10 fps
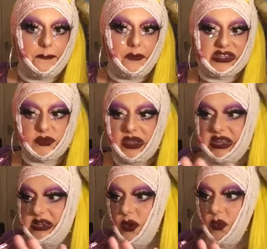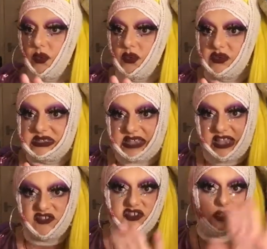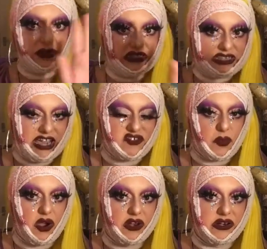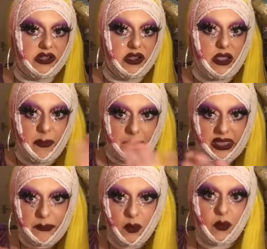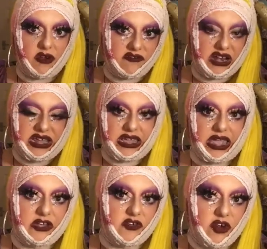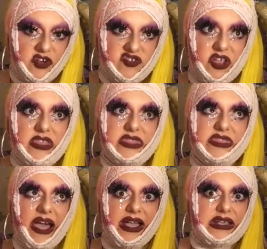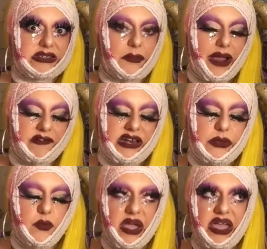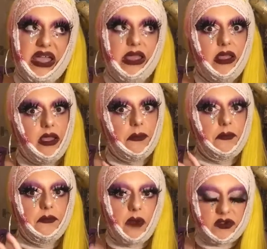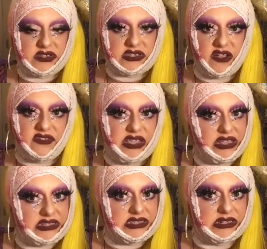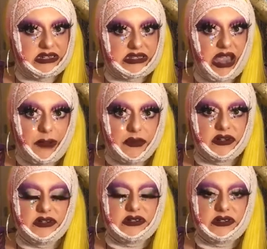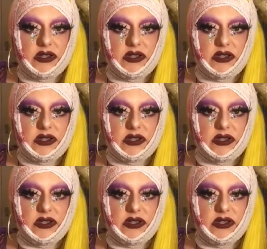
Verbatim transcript: between stage two and stage one, people were really getting crushed, and that is apparently where most of the incidents happened.